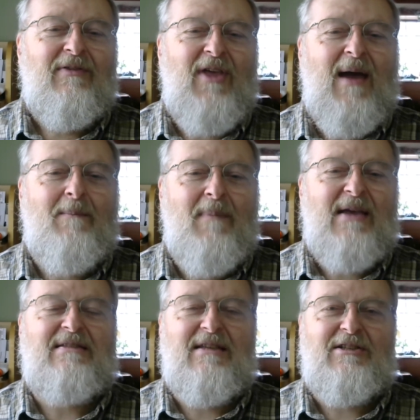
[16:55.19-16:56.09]
That
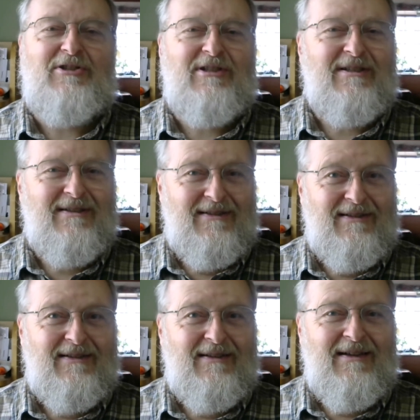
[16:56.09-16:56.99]
message
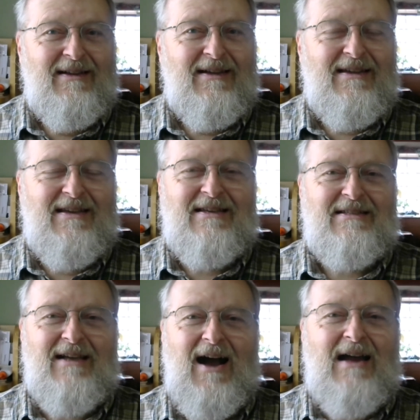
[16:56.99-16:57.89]

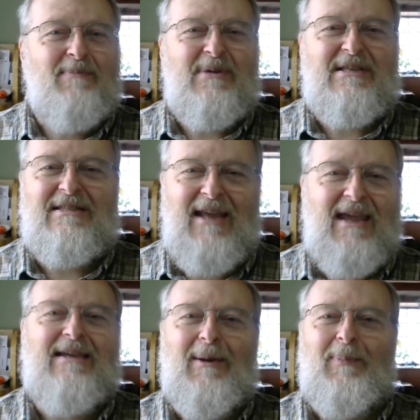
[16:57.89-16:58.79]
is
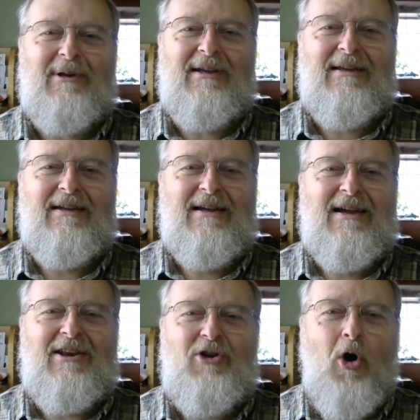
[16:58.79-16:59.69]
unmistakably
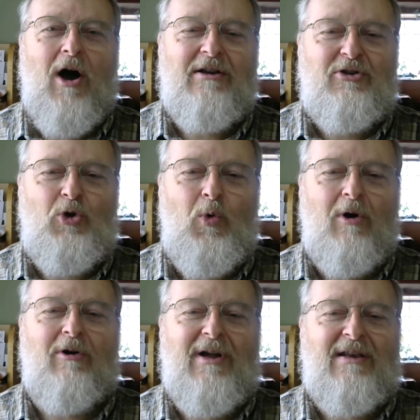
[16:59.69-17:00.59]
non
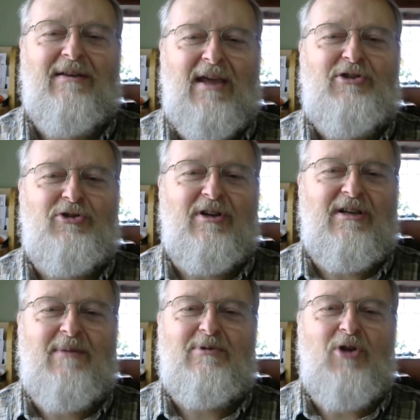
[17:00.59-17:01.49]
dual in nature. It
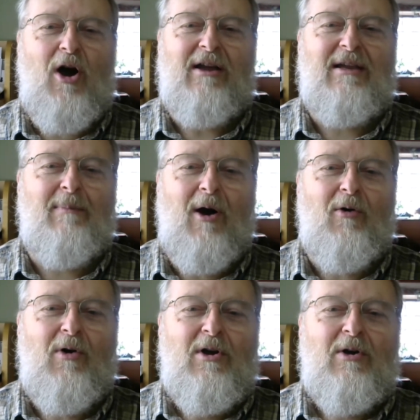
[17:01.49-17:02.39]
keeps talking
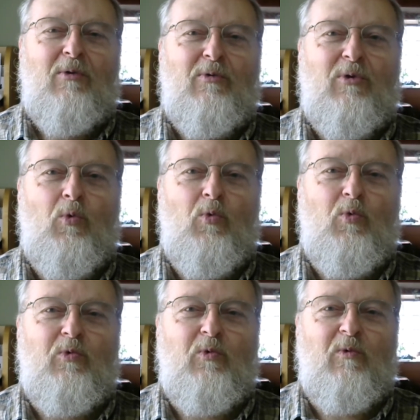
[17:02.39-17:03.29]
about the
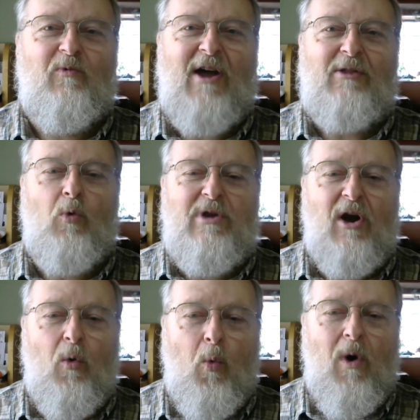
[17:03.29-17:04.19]
fact we
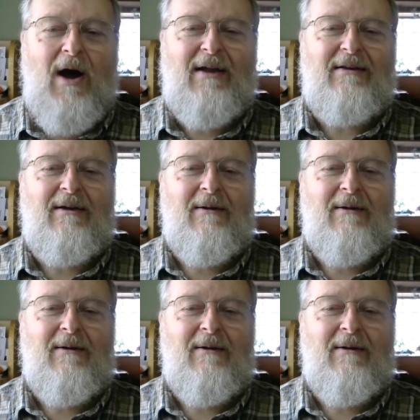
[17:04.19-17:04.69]
are one.